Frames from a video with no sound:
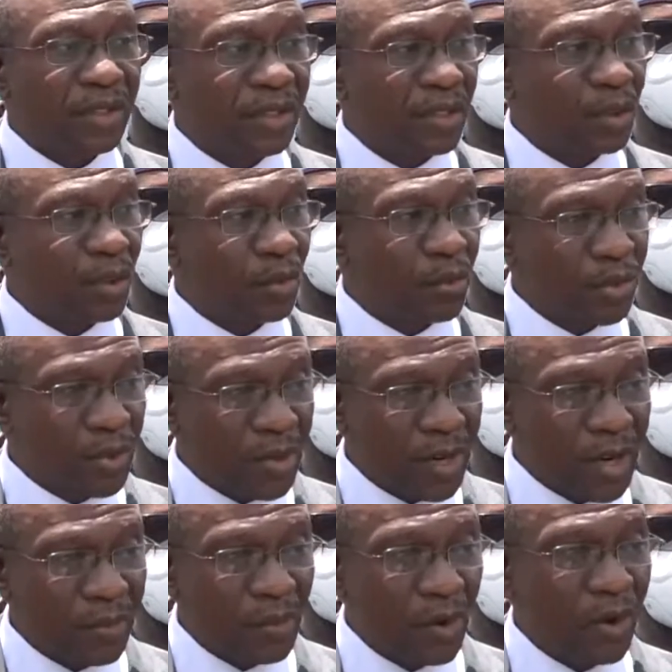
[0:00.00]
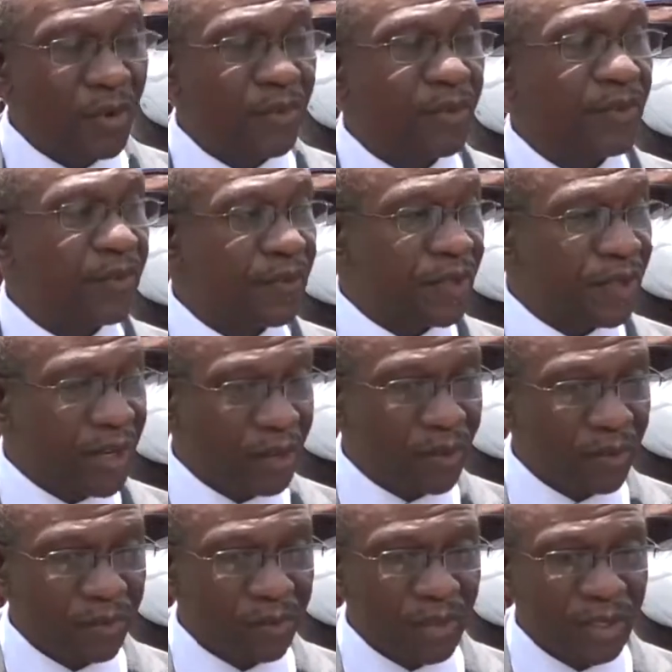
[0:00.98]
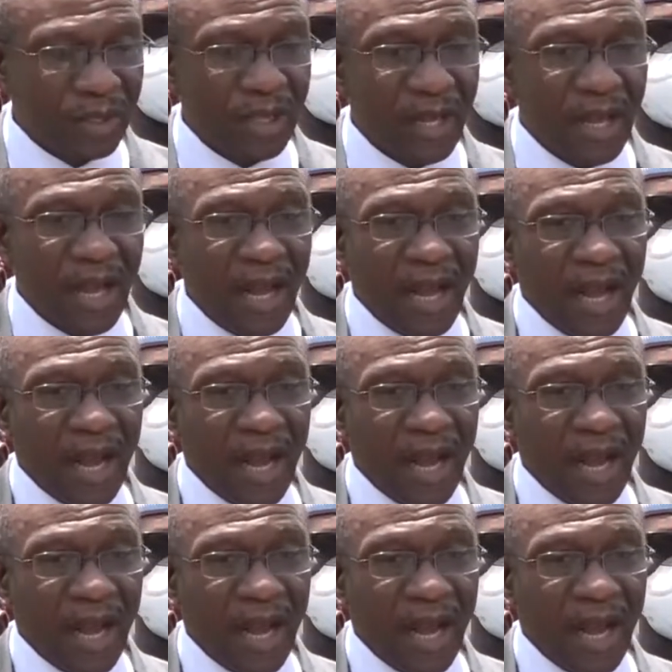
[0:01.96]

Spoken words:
integration program of the federal government,